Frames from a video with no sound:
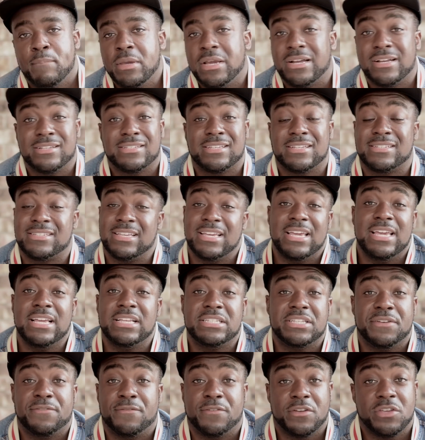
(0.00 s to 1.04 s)
Because it's
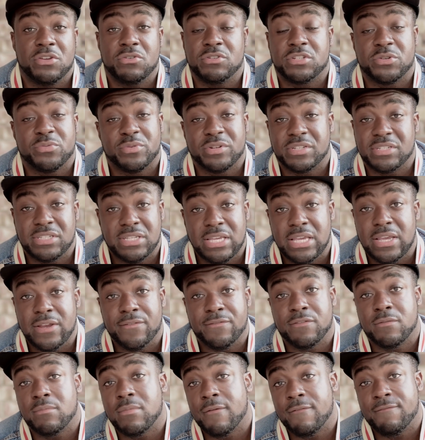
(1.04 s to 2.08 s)
easy for you to
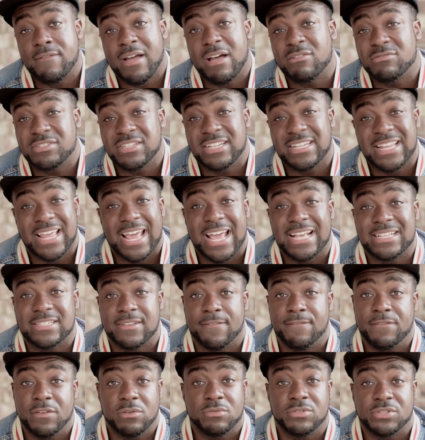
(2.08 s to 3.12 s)
receive from a fountain that has
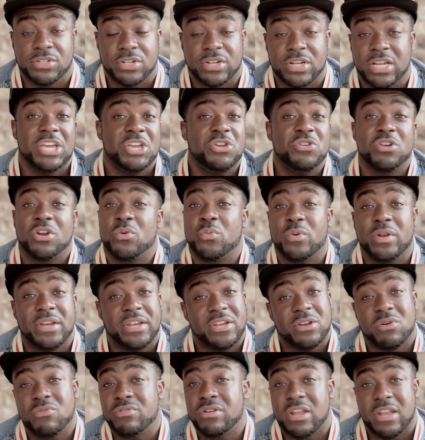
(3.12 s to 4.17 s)
a filter. You don't really
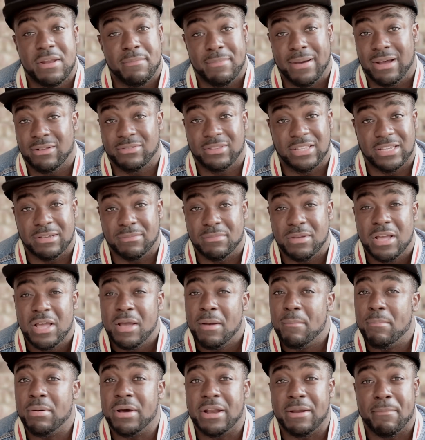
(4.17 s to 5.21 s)
know nothing about them.
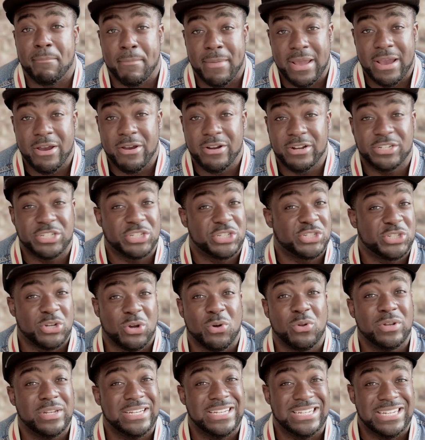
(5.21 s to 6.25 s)
But in marriage, it's
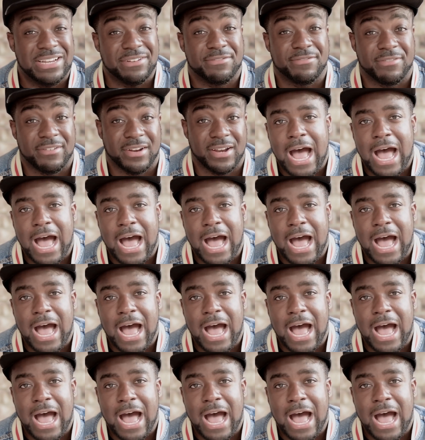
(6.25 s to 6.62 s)
totally different.